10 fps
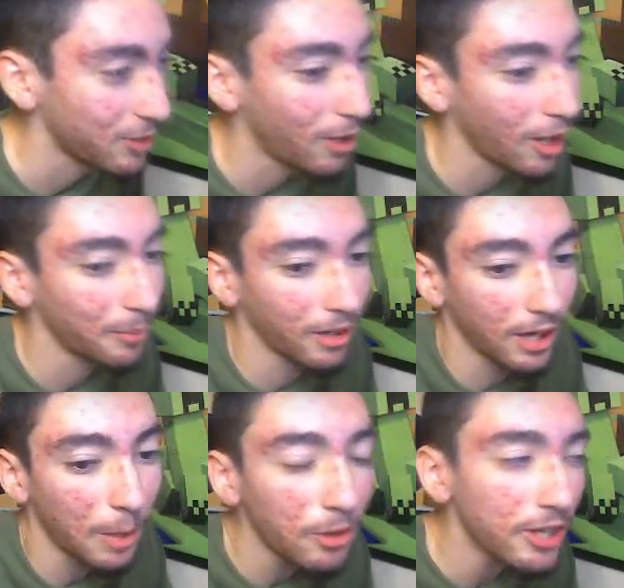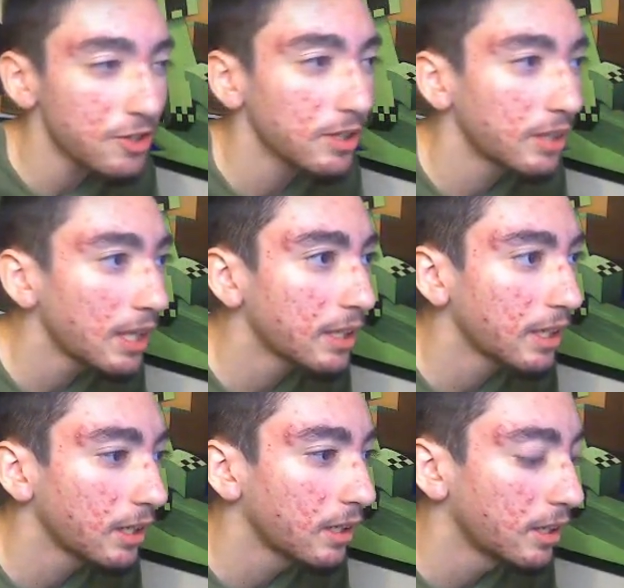talk. But uh, I was actually
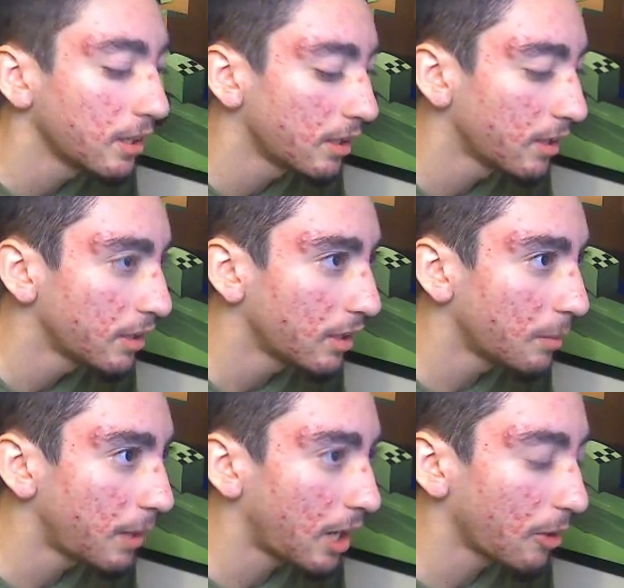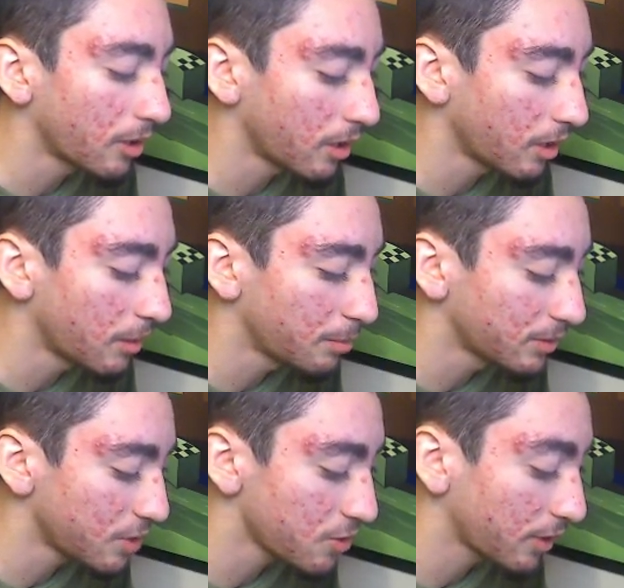thinking about uh,
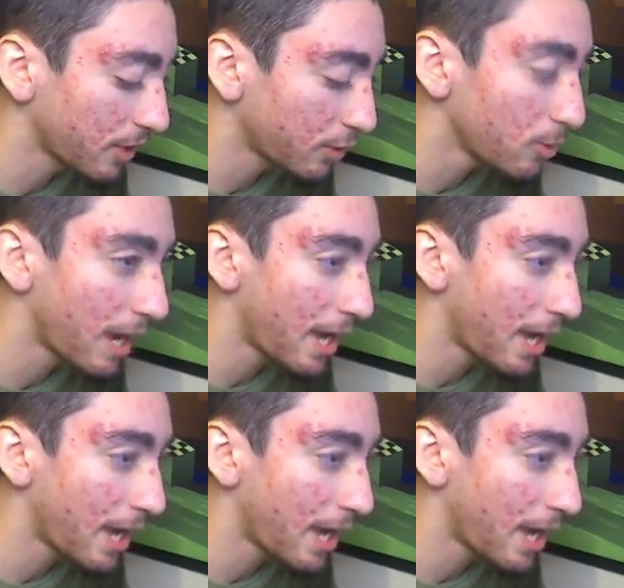potentially, because I do have,